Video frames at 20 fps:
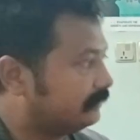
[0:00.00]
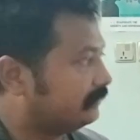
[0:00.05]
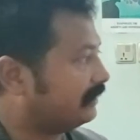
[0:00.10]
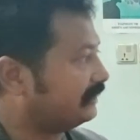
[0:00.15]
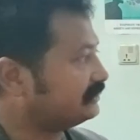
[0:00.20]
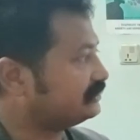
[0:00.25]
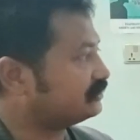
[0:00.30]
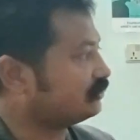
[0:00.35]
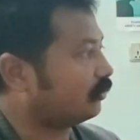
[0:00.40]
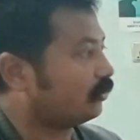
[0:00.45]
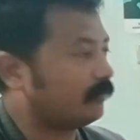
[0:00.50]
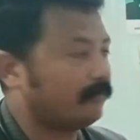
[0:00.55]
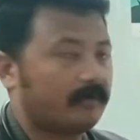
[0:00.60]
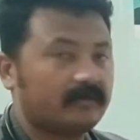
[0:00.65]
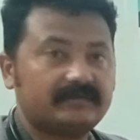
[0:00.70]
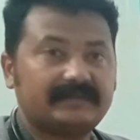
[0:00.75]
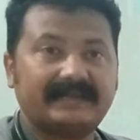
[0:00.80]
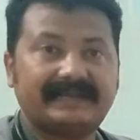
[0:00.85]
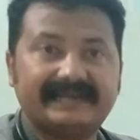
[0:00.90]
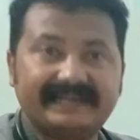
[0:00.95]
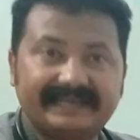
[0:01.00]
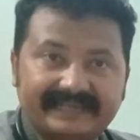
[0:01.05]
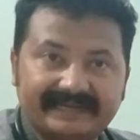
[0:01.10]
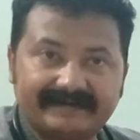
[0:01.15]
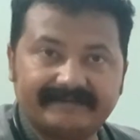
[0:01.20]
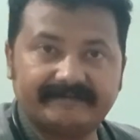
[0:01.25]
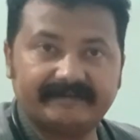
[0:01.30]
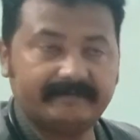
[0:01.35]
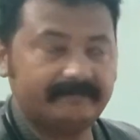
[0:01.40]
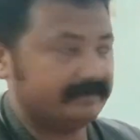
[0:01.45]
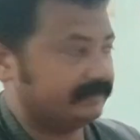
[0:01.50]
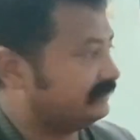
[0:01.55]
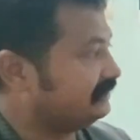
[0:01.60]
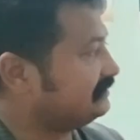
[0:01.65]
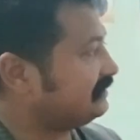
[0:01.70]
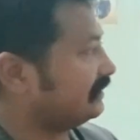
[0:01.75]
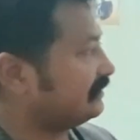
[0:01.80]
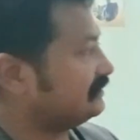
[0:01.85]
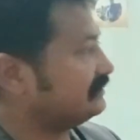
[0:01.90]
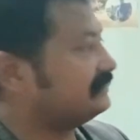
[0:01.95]
Let's talk about the clinical treatment.
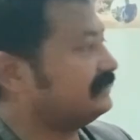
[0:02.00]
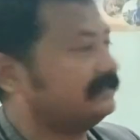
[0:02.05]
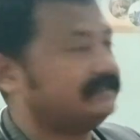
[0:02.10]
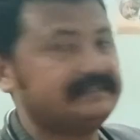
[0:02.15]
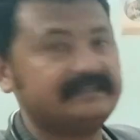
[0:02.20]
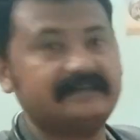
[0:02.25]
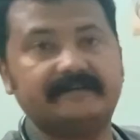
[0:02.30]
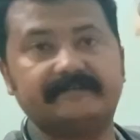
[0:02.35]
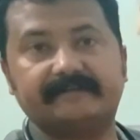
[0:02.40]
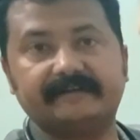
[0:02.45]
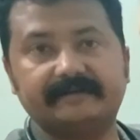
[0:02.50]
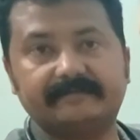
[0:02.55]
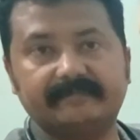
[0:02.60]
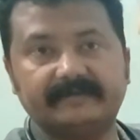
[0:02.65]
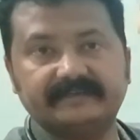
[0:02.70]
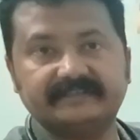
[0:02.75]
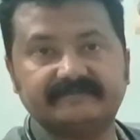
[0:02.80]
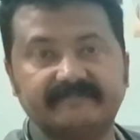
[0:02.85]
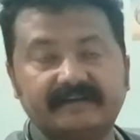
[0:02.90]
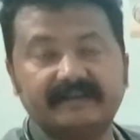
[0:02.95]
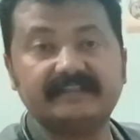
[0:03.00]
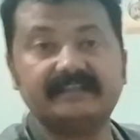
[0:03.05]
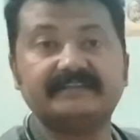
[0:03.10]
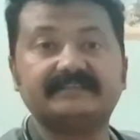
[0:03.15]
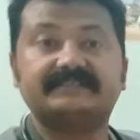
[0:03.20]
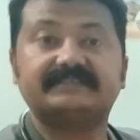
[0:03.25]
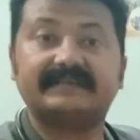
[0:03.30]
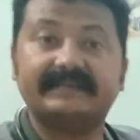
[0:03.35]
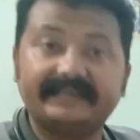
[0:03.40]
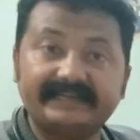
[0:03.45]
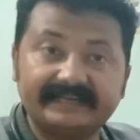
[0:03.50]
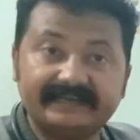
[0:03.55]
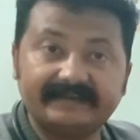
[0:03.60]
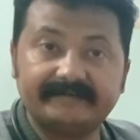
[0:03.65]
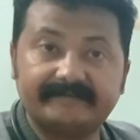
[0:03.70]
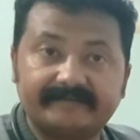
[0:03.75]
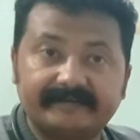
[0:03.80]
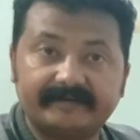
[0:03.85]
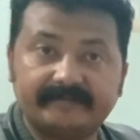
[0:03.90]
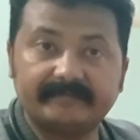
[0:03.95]
These are the surgical treatments. What are the
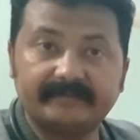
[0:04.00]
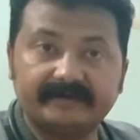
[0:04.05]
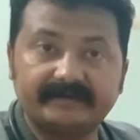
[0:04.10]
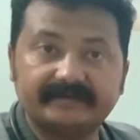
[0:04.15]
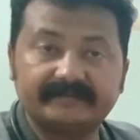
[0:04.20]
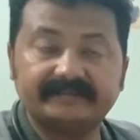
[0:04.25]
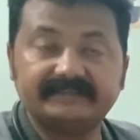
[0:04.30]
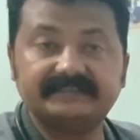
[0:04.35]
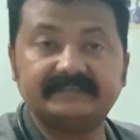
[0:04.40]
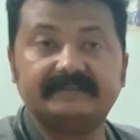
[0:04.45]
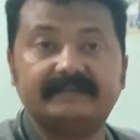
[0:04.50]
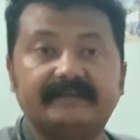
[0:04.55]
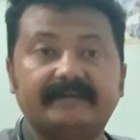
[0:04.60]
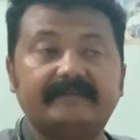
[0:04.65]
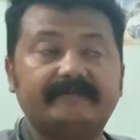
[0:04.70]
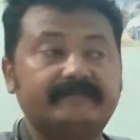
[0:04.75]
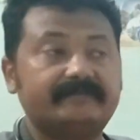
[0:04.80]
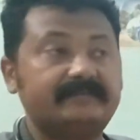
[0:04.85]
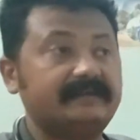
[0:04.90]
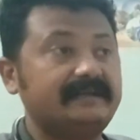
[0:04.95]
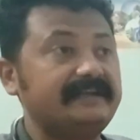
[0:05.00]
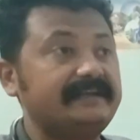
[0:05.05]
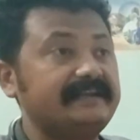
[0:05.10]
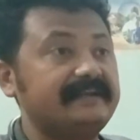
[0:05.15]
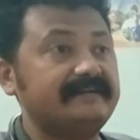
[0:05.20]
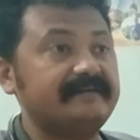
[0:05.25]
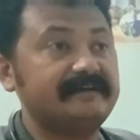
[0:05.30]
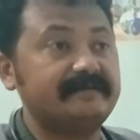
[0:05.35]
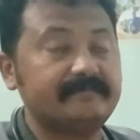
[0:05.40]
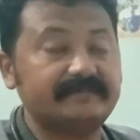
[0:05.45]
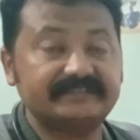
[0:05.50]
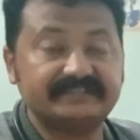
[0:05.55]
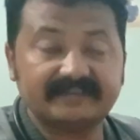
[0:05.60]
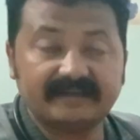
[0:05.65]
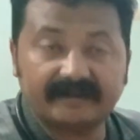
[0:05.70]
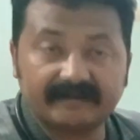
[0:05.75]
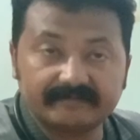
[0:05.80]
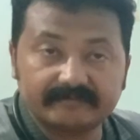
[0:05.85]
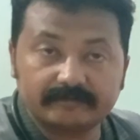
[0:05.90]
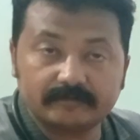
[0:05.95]
clinical treatment? The clinical treatments
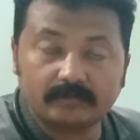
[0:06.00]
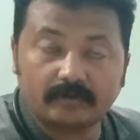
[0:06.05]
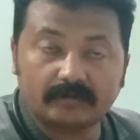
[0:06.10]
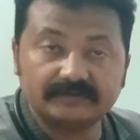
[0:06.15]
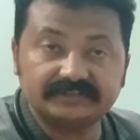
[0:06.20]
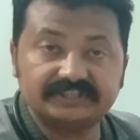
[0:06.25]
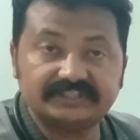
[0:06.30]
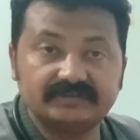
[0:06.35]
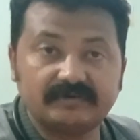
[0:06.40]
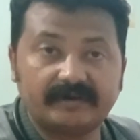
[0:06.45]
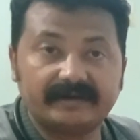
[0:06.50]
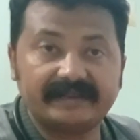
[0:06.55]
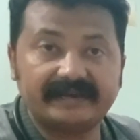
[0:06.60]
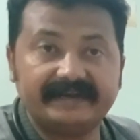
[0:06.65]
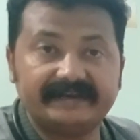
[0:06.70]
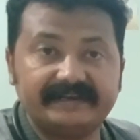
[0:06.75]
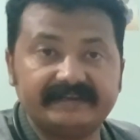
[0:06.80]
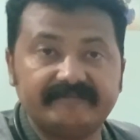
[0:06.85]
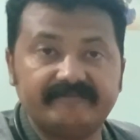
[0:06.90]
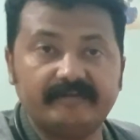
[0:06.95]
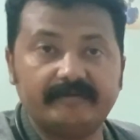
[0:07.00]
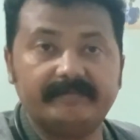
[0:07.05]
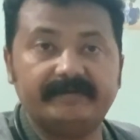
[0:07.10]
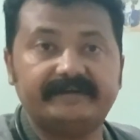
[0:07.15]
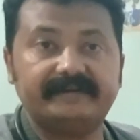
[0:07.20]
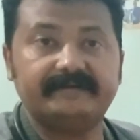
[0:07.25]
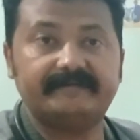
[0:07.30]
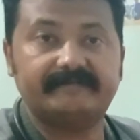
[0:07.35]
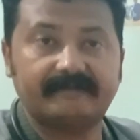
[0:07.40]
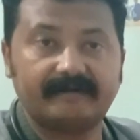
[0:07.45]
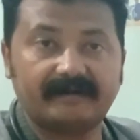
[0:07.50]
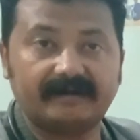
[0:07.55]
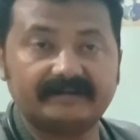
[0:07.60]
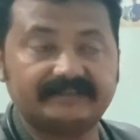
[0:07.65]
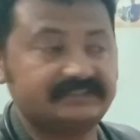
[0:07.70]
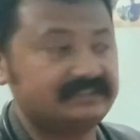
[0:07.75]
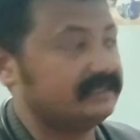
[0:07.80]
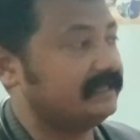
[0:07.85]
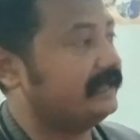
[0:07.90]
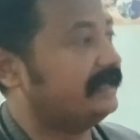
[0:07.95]
are non-steroidal anti-inflammatory
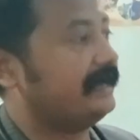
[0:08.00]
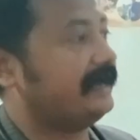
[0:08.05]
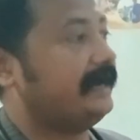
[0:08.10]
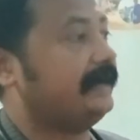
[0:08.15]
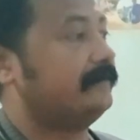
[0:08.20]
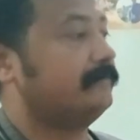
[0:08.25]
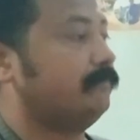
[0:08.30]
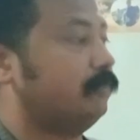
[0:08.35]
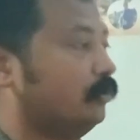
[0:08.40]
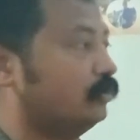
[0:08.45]
drugs and